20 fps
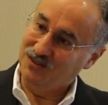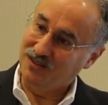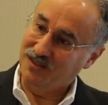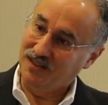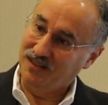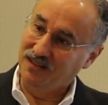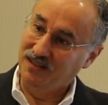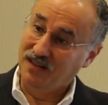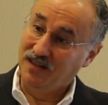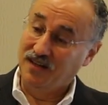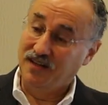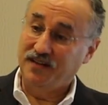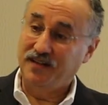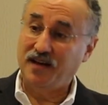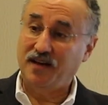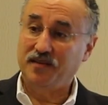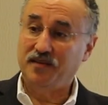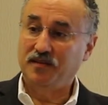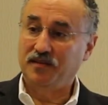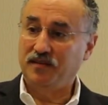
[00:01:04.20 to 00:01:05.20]
Okay.
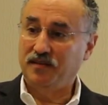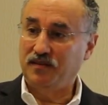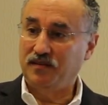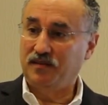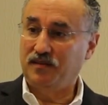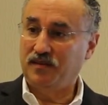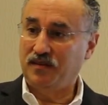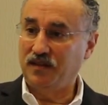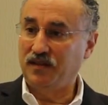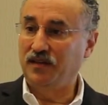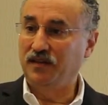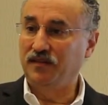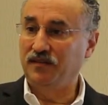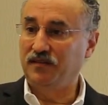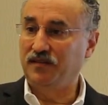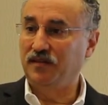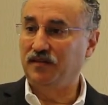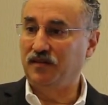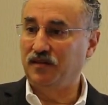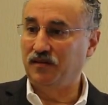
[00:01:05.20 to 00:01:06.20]
Now, the thing is
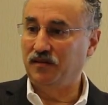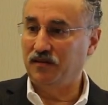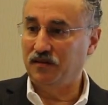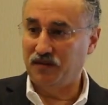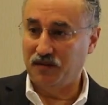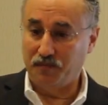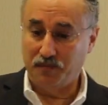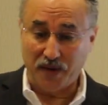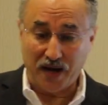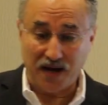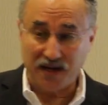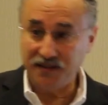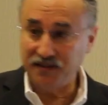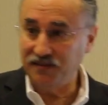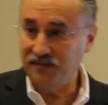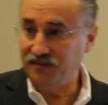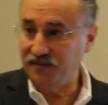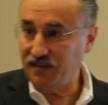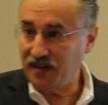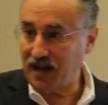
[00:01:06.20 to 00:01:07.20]
that the
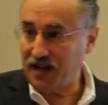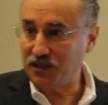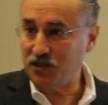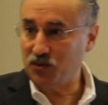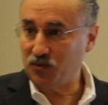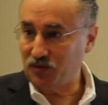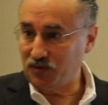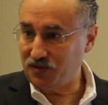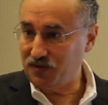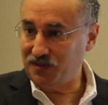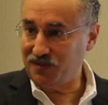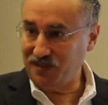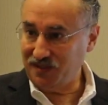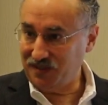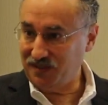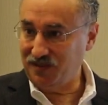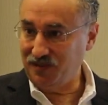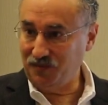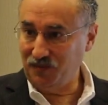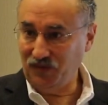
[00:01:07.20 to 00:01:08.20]
body's natural
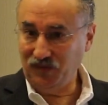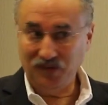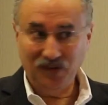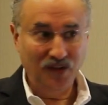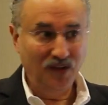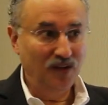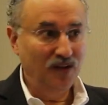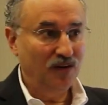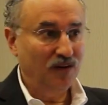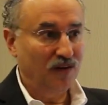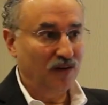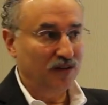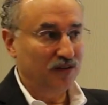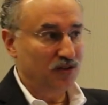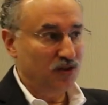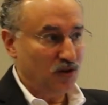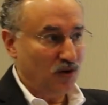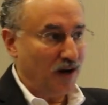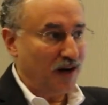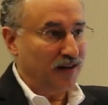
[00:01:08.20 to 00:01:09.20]
systems are
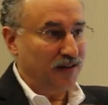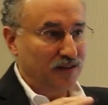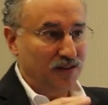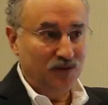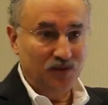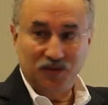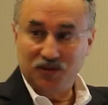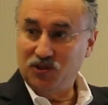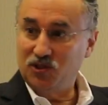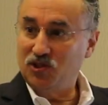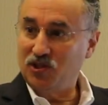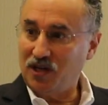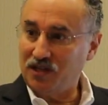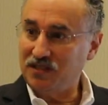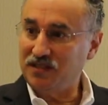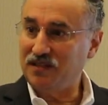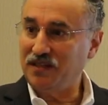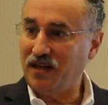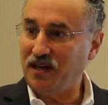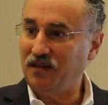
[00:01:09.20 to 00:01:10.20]
trying to
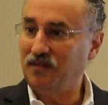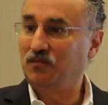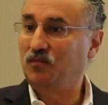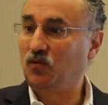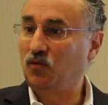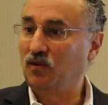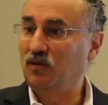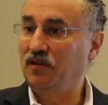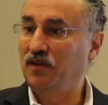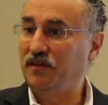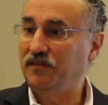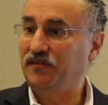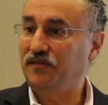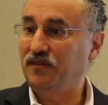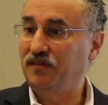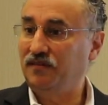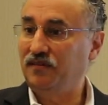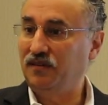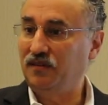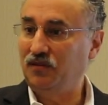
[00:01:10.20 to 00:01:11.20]
adjust that more or less
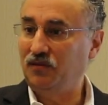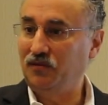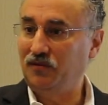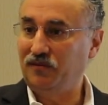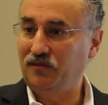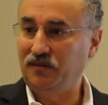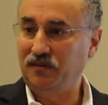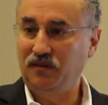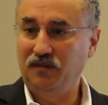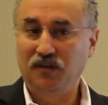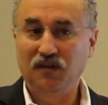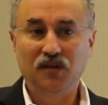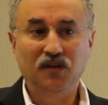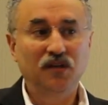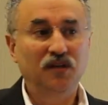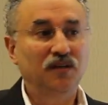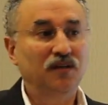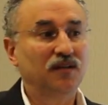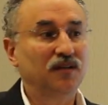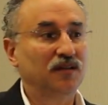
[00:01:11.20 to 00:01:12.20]
continuously,
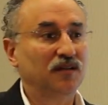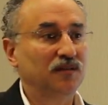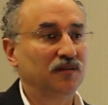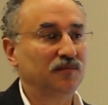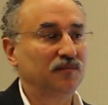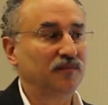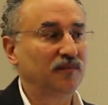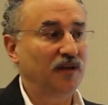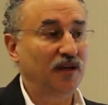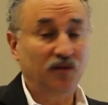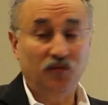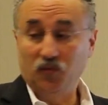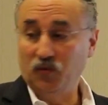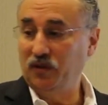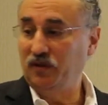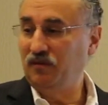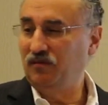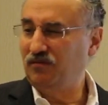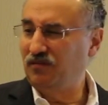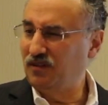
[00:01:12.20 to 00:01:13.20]
and
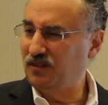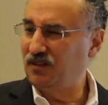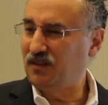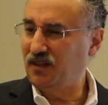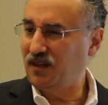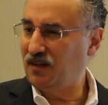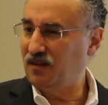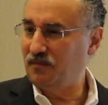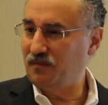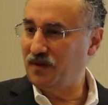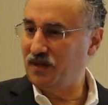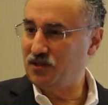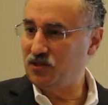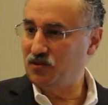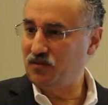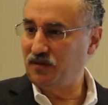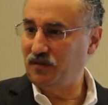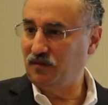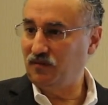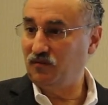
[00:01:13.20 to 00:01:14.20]
we really can't
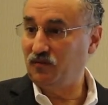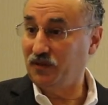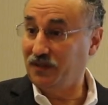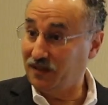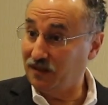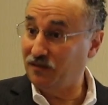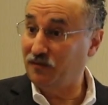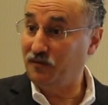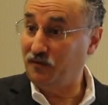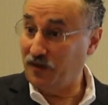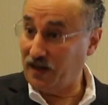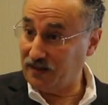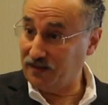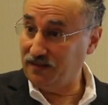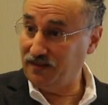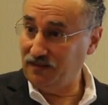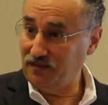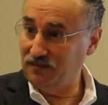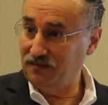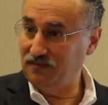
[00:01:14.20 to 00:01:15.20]
measure it. We can affect
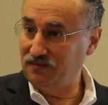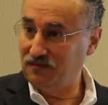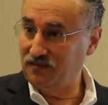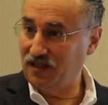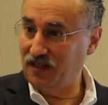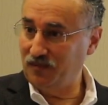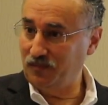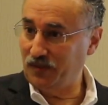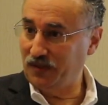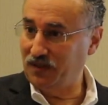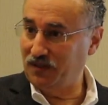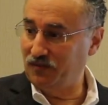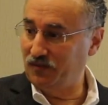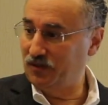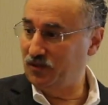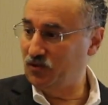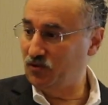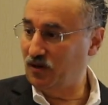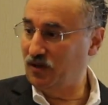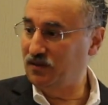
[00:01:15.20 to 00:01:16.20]
it, right, by
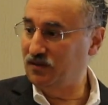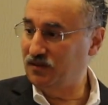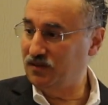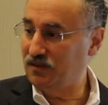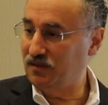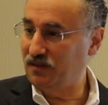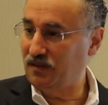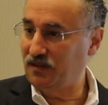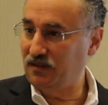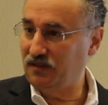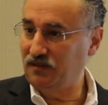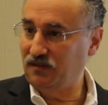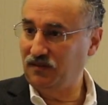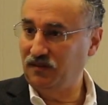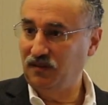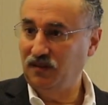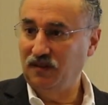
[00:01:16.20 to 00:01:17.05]
giving drugs and things.